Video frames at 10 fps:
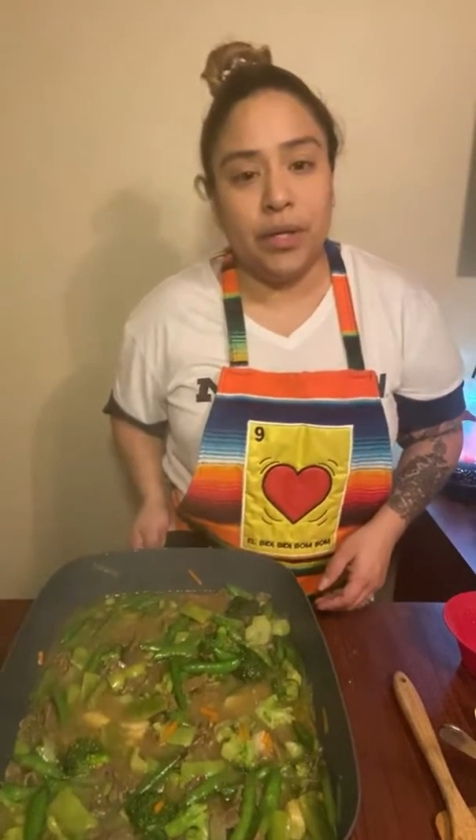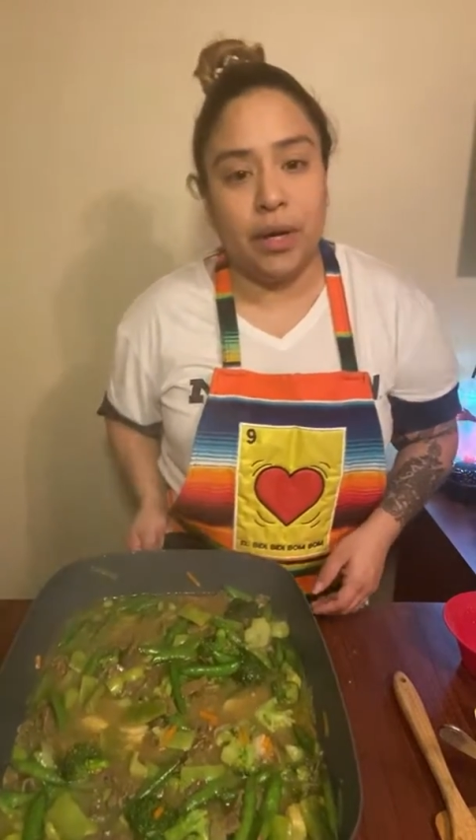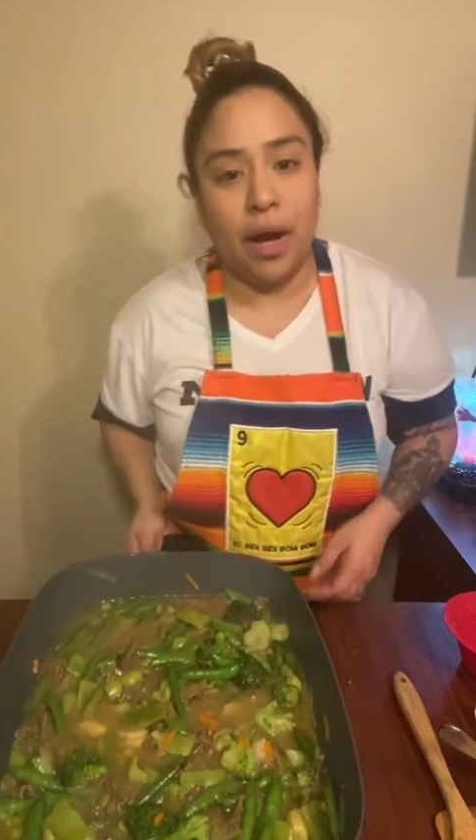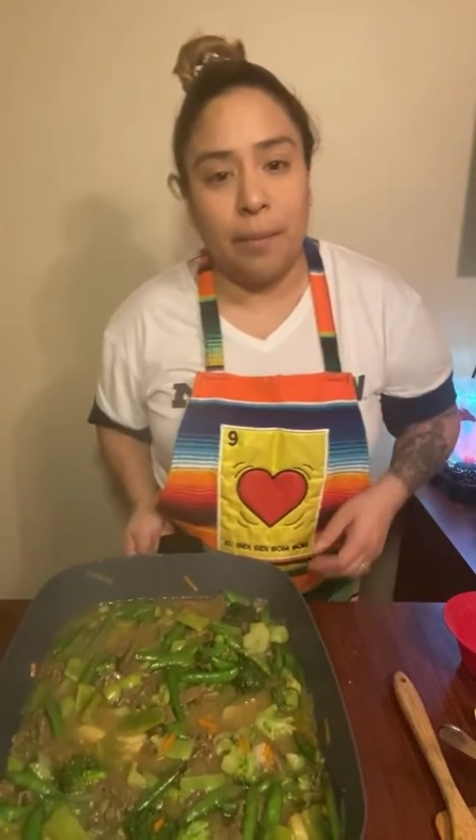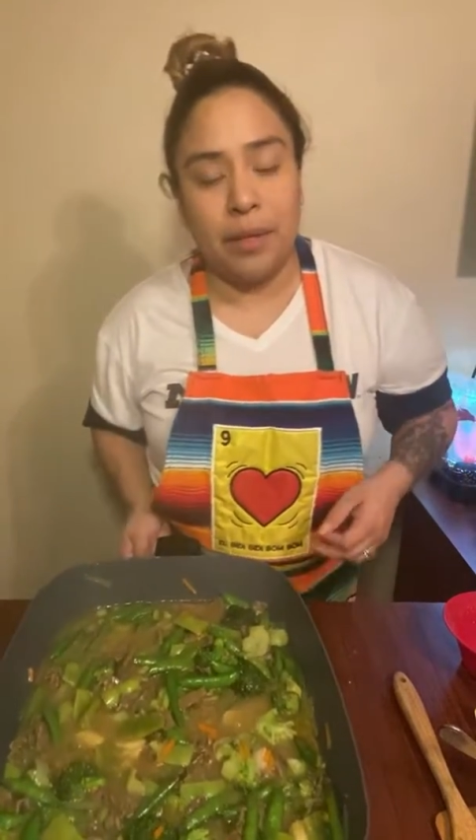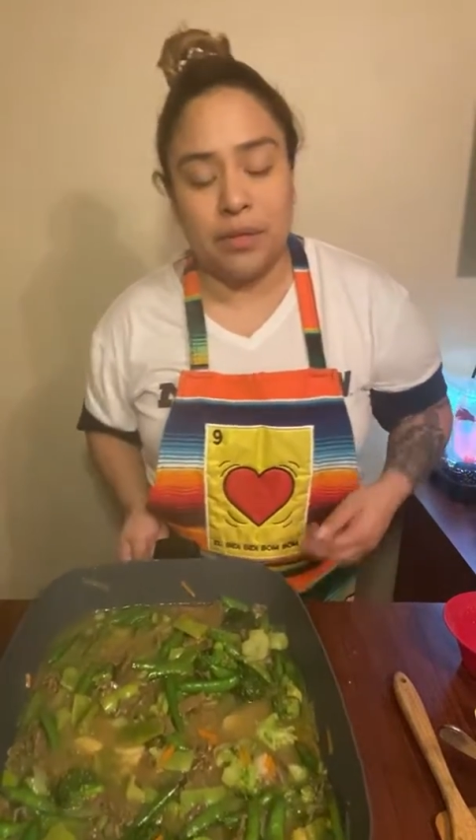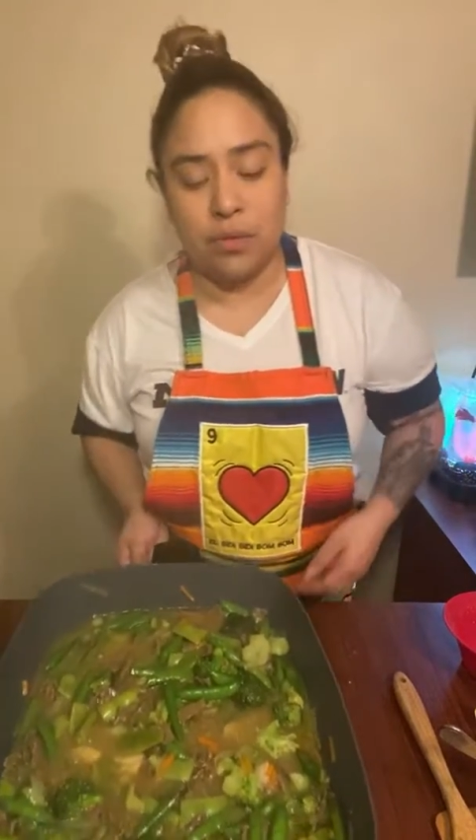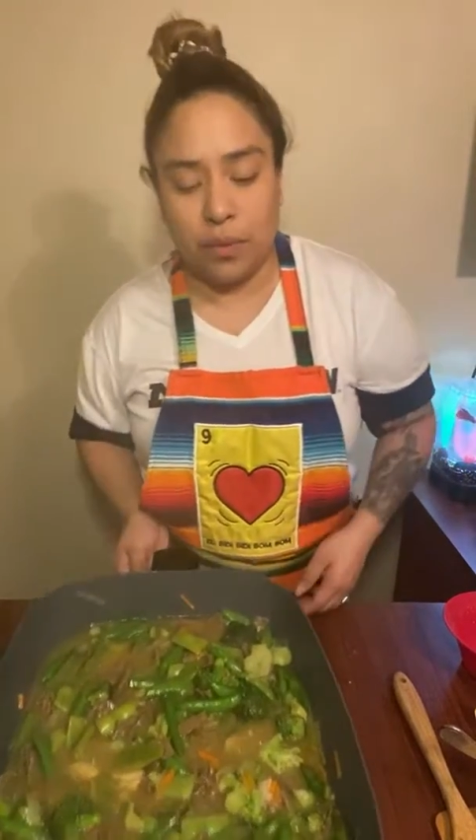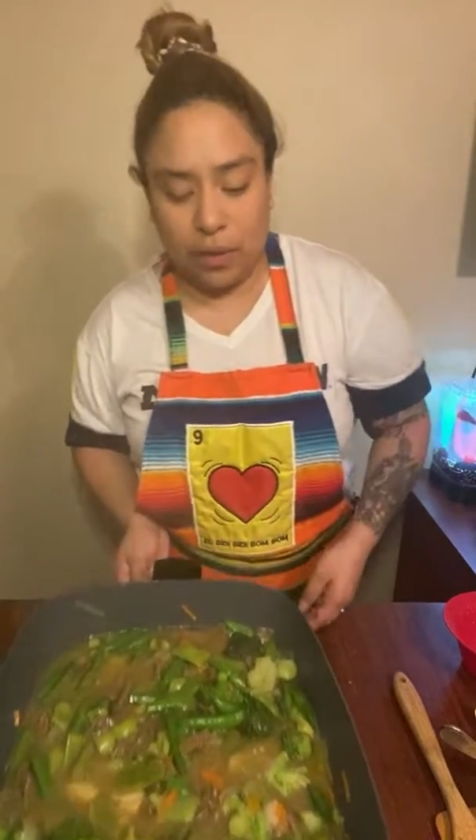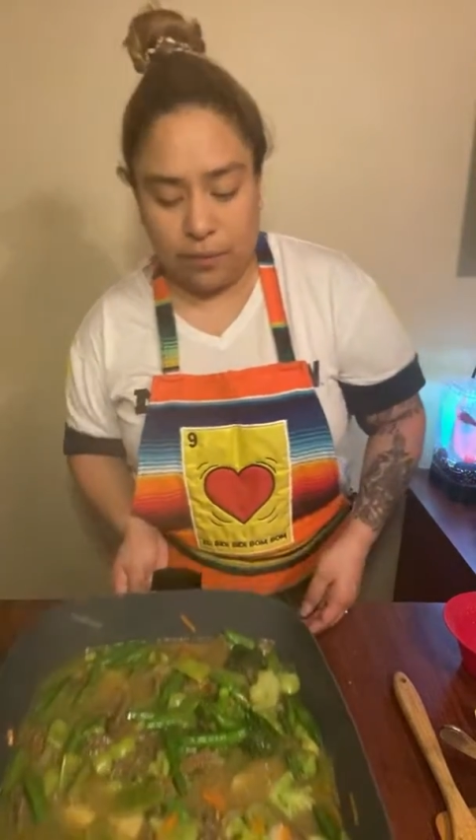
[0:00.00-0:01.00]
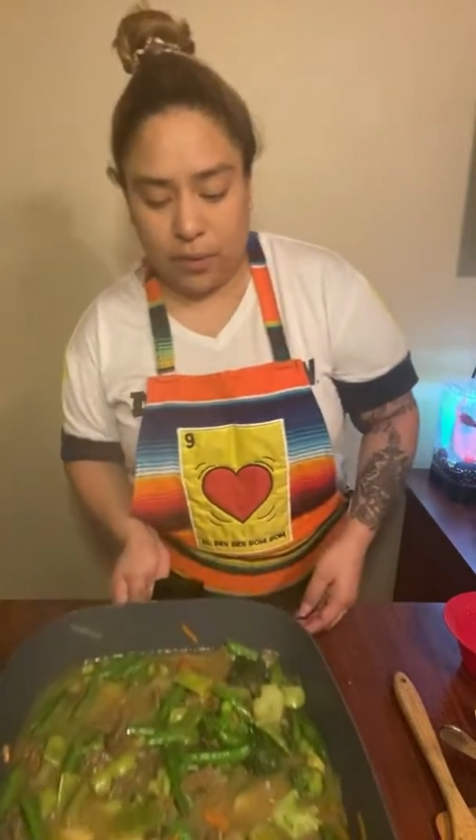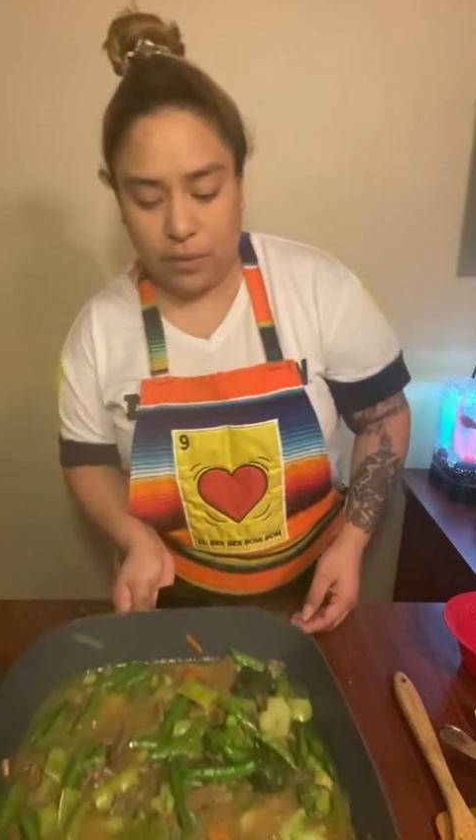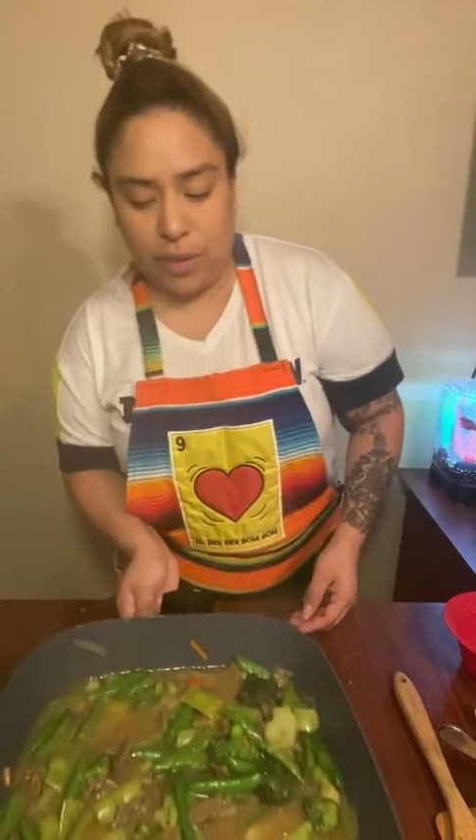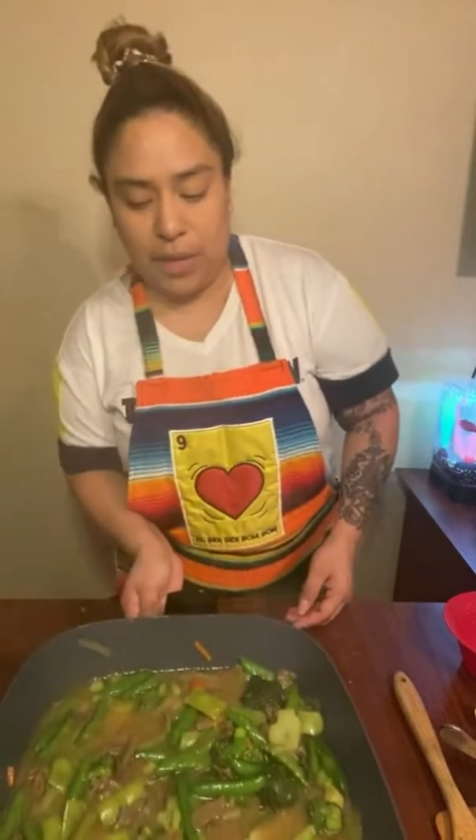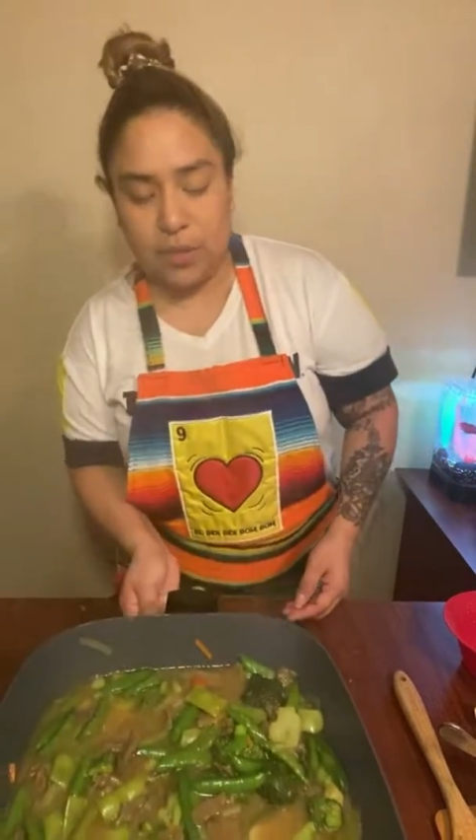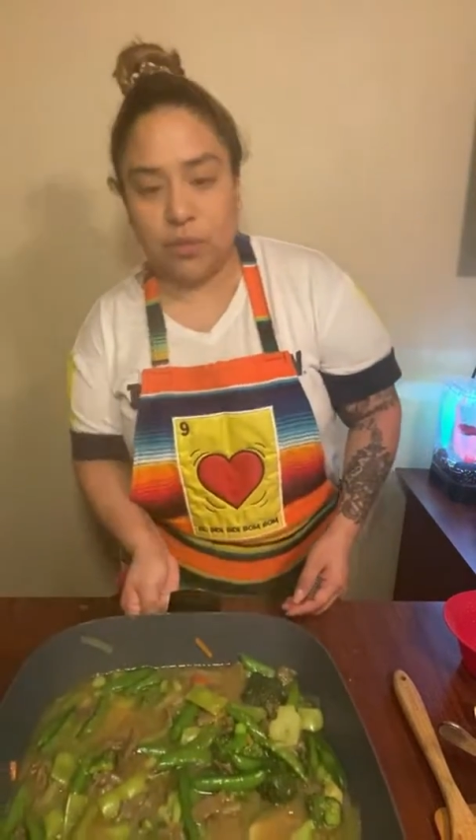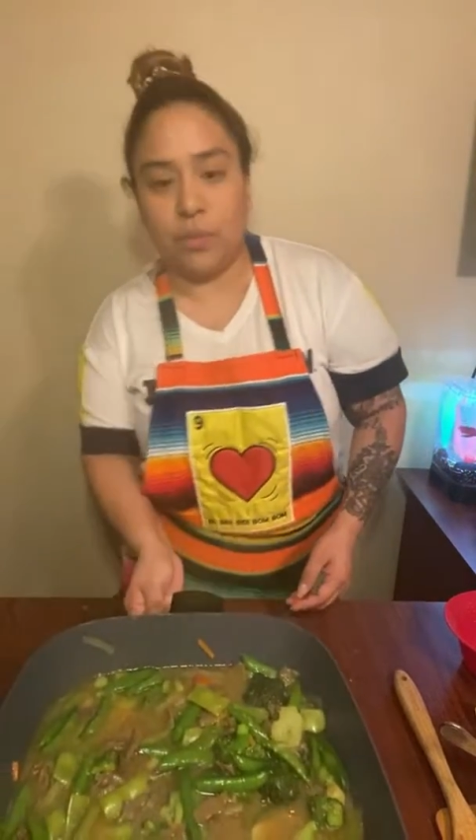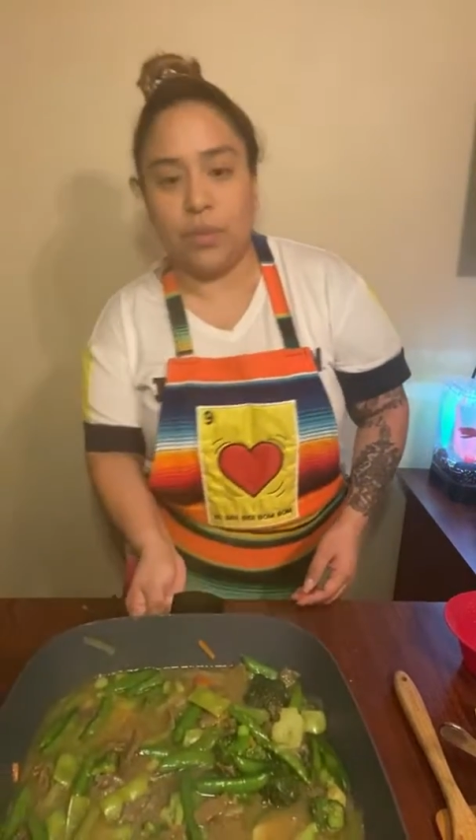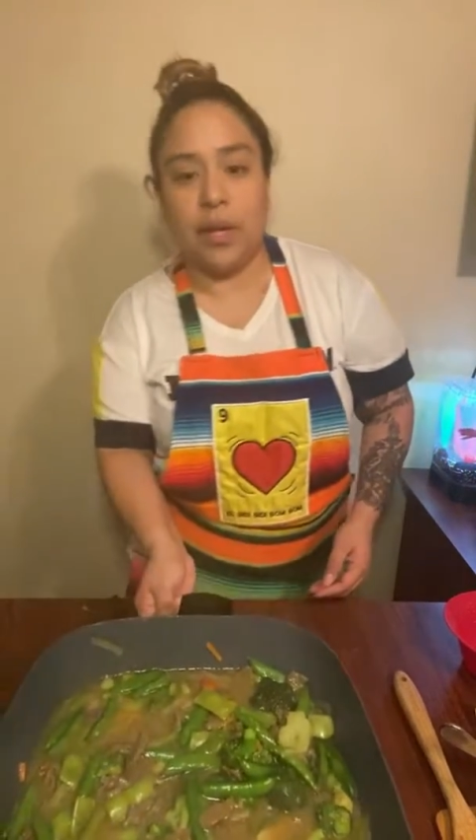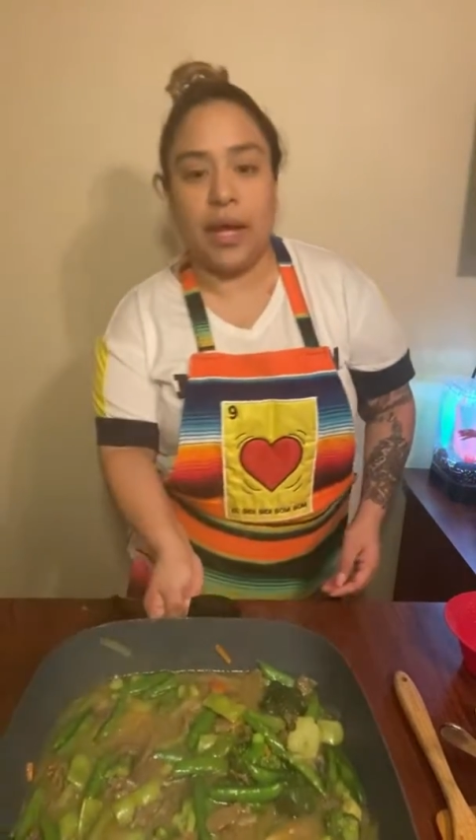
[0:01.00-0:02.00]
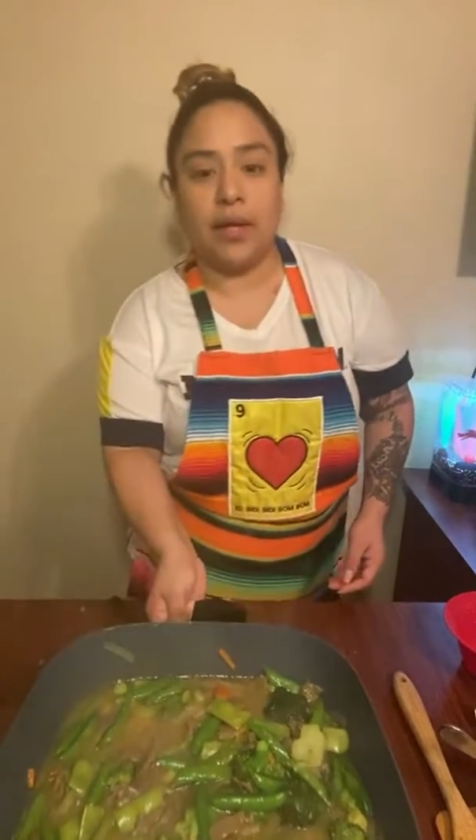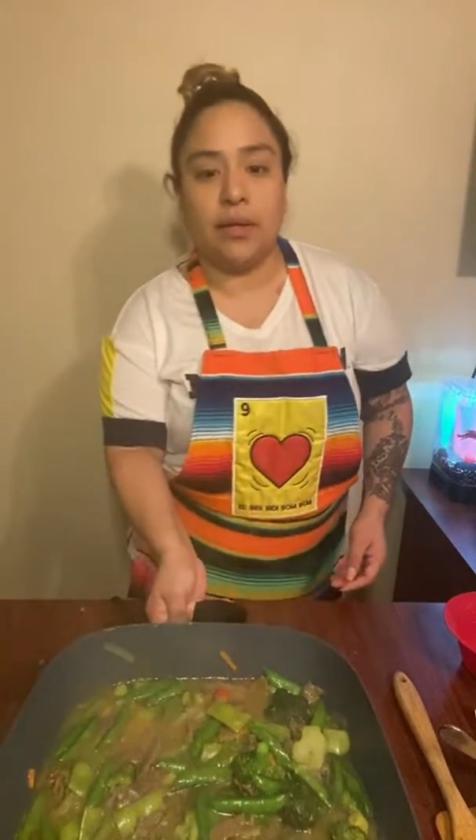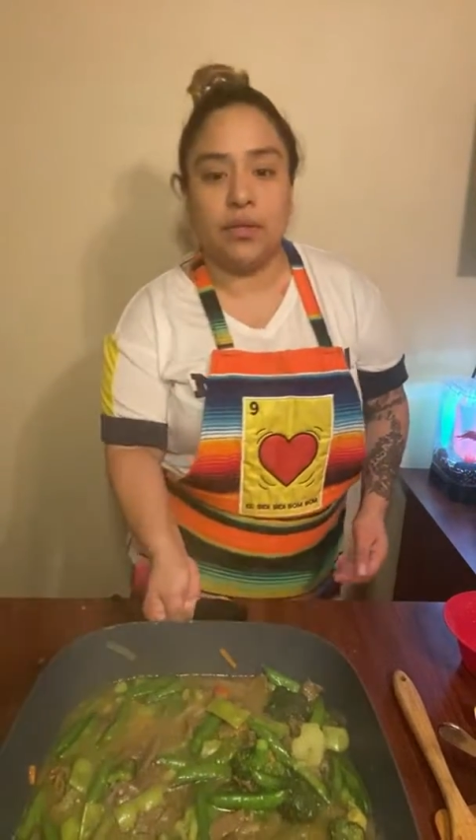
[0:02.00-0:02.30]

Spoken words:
comments whatever you guys would like